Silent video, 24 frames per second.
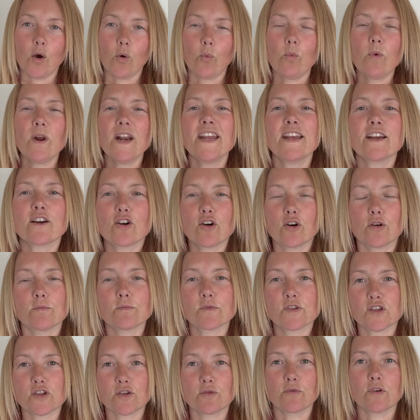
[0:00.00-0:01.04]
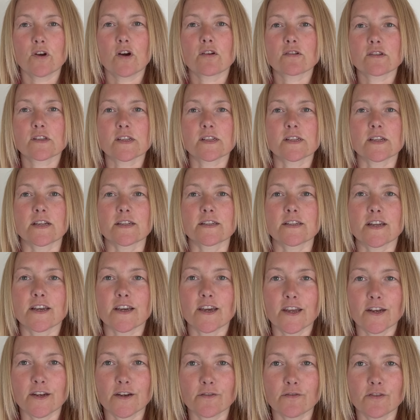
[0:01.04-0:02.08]
when it comes to narcissistic
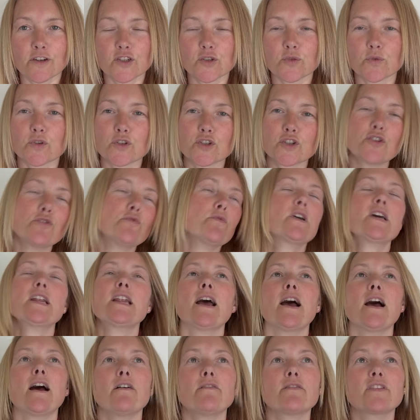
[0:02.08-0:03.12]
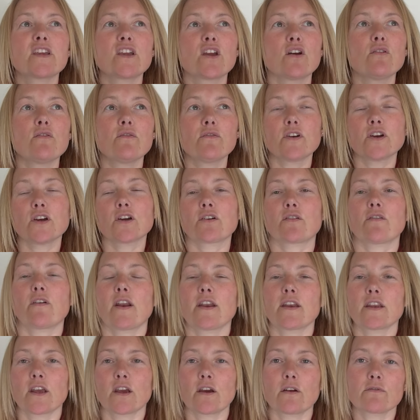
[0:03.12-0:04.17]
individuals, you can have the overt
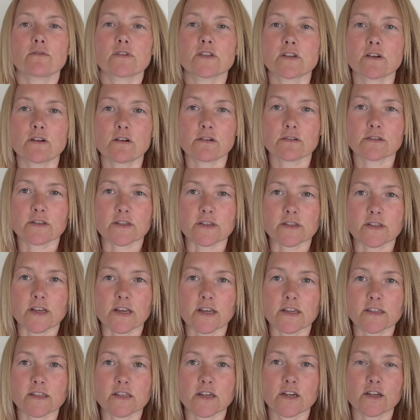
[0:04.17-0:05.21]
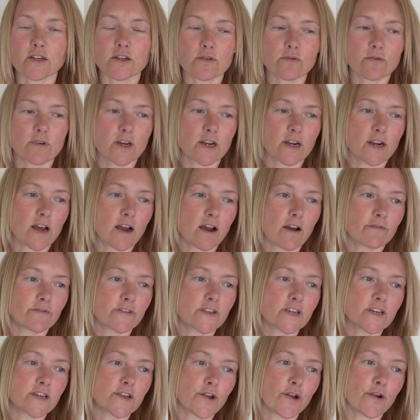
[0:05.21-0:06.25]
grandiose narcissist and you can have
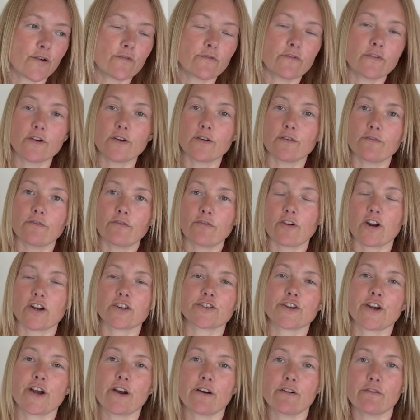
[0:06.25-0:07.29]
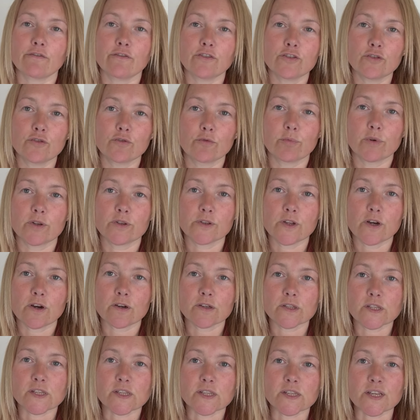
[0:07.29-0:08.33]
the covert fragile vulnerable
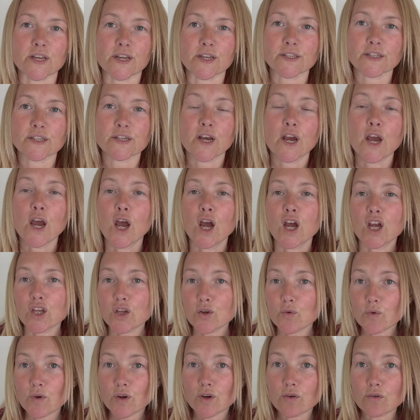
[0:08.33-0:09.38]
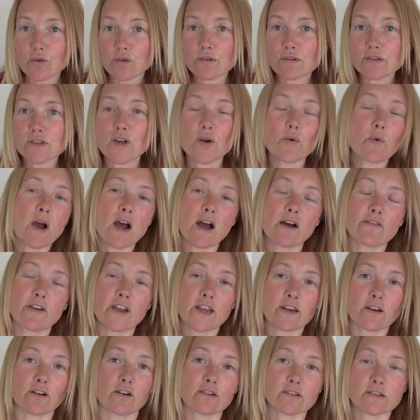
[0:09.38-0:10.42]
narcissist. You can also have
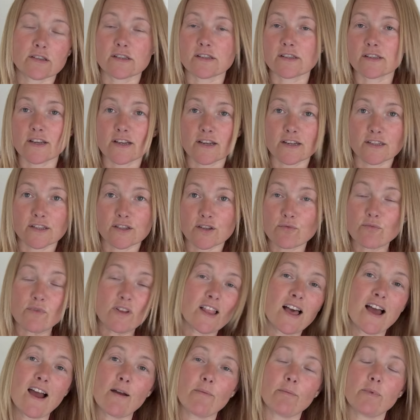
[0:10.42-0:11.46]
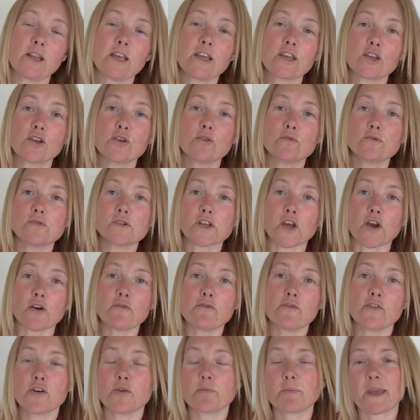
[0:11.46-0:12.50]
a narcissist that will happily use
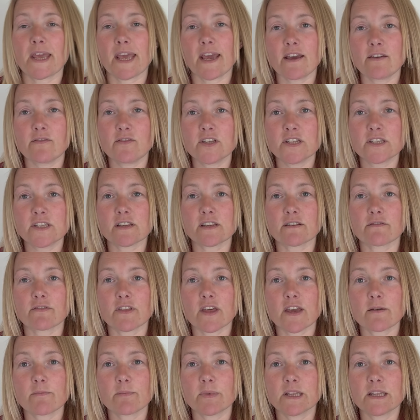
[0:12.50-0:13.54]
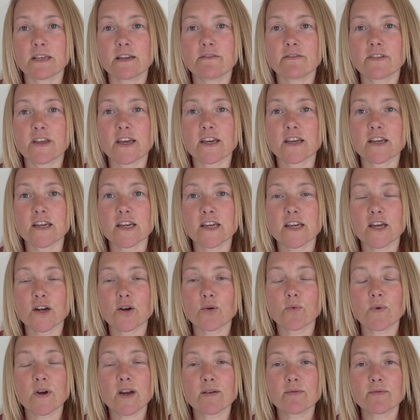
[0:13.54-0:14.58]
overt behaviours if they believe they can get
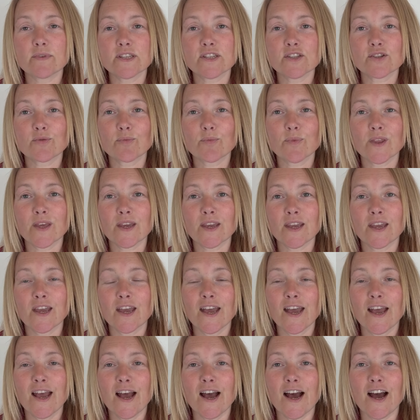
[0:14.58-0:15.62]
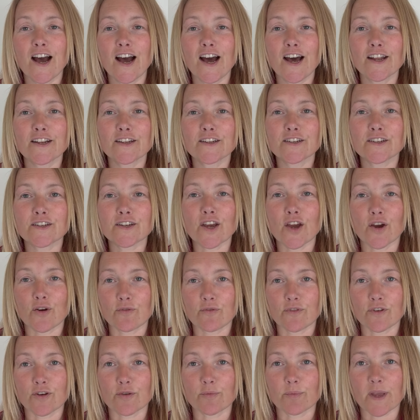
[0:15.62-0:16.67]
away with something, and
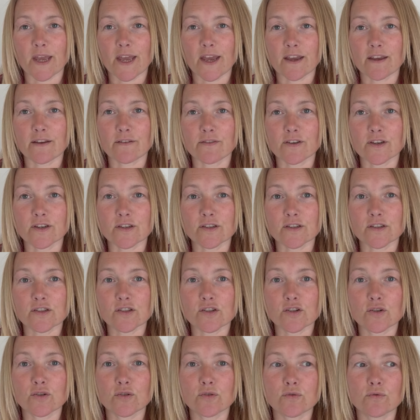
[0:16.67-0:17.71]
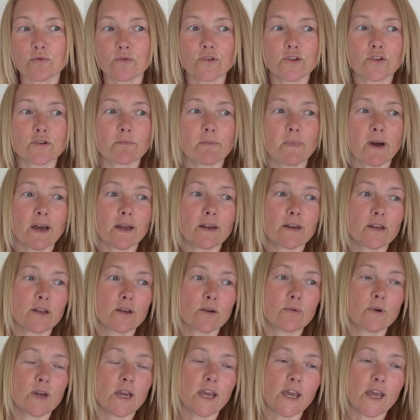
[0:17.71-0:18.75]
covert behaviours to undermine
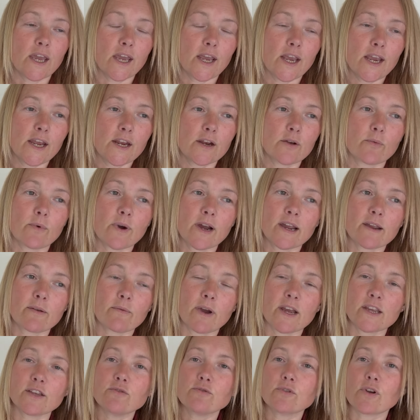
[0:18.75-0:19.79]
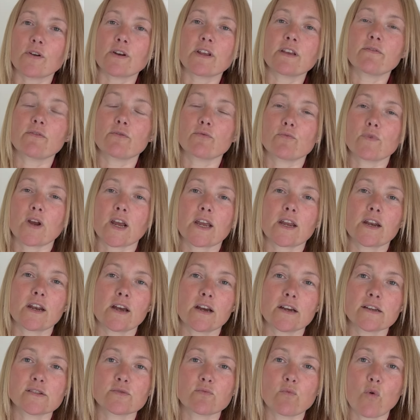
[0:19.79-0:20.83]
you in a way where you don't even
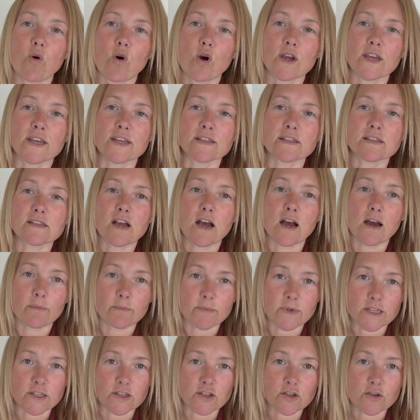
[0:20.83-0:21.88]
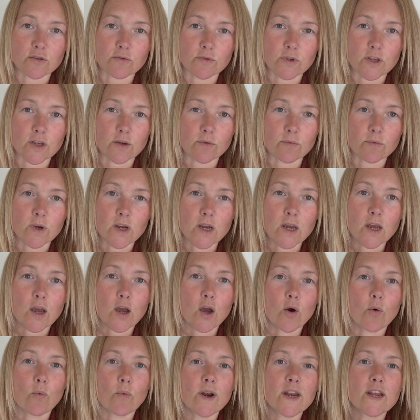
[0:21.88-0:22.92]
recognise what is happening to you.
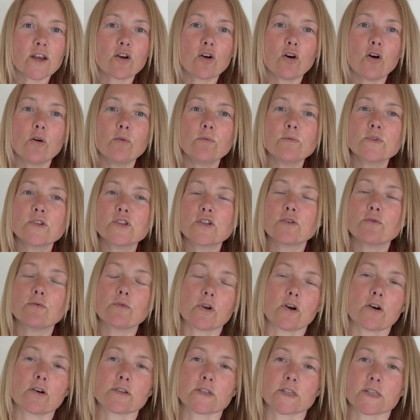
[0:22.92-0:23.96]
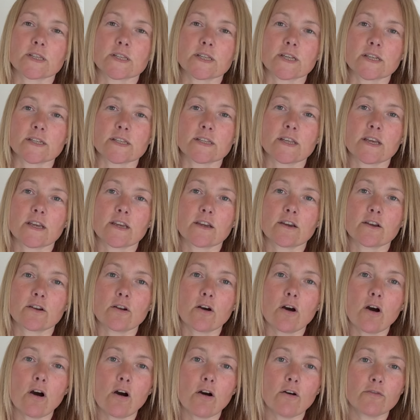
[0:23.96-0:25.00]
When it comes to narcissists, they can
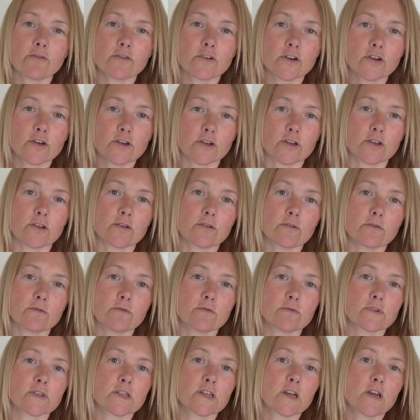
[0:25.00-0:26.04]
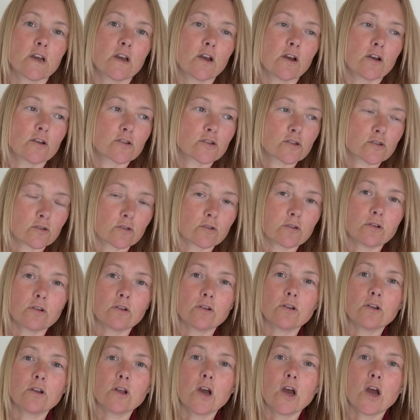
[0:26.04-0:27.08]
often use
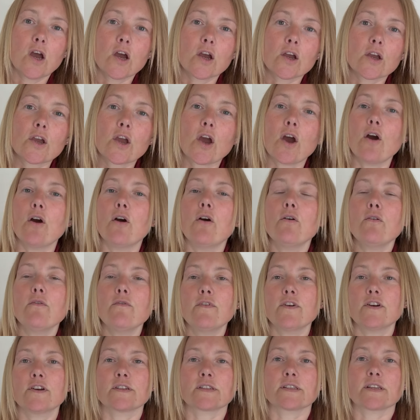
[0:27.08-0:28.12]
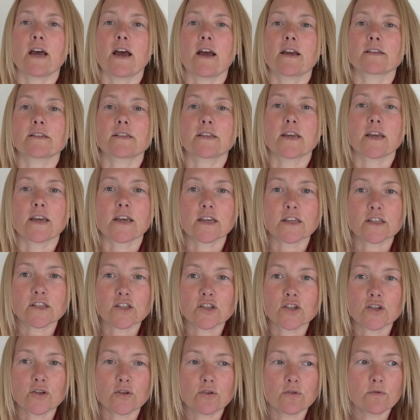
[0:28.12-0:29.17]
subtle covert tactics
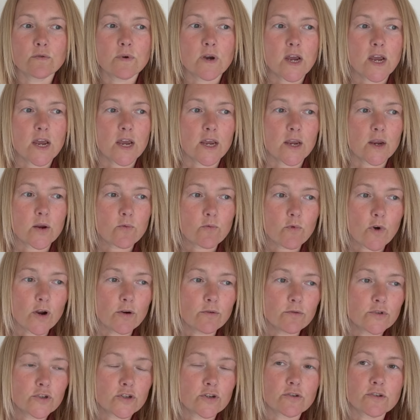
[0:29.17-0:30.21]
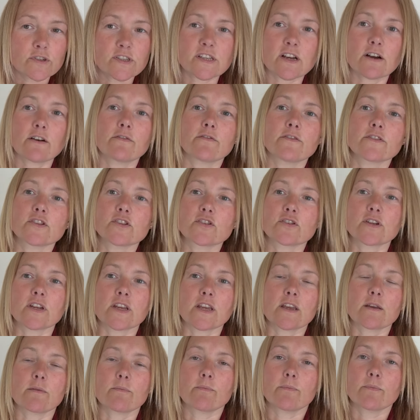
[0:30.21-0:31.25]
to erode your
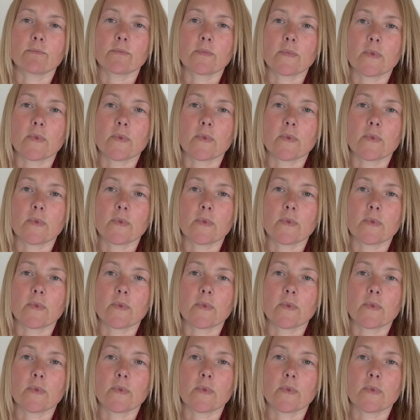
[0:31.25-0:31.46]
self-esteem.